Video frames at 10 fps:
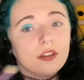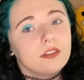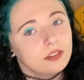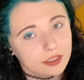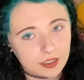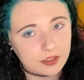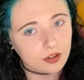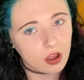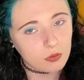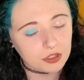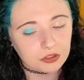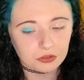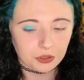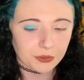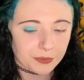This isn't always
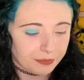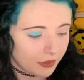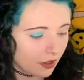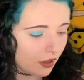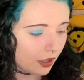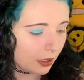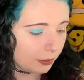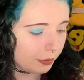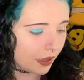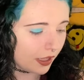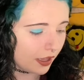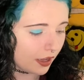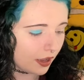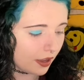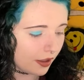true, but